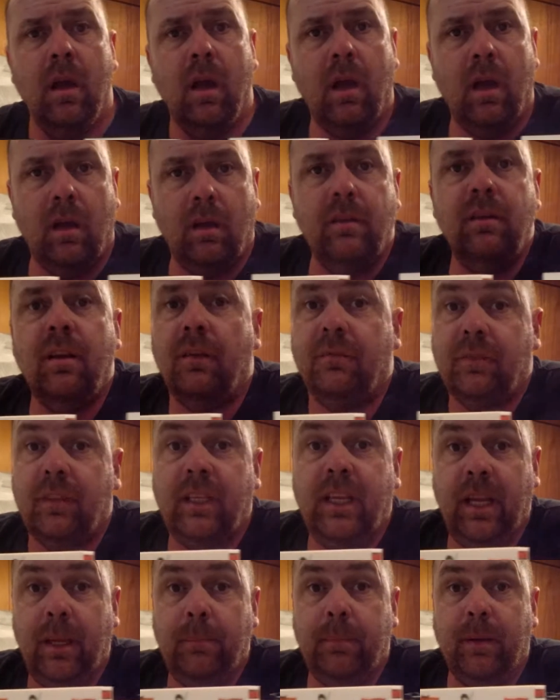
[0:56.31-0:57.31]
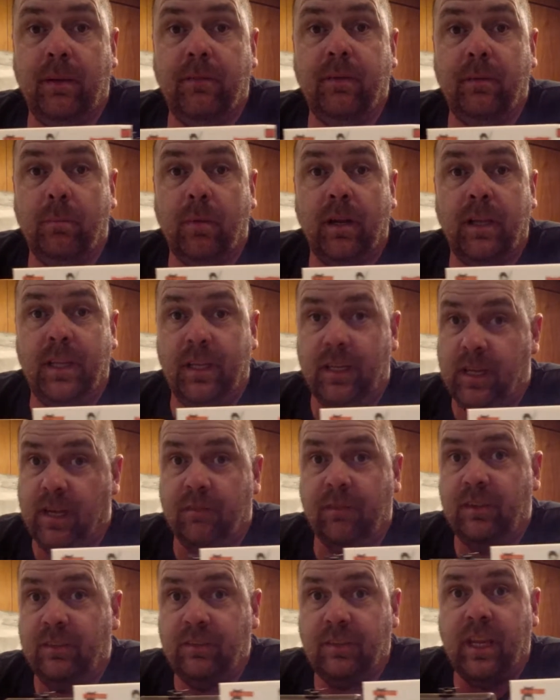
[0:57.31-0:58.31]
Enough to keep everybody in
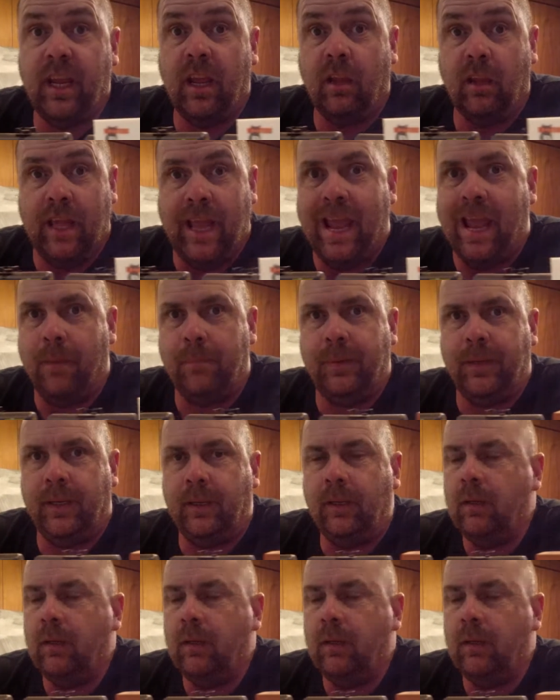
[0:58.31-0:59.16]
every scale happy.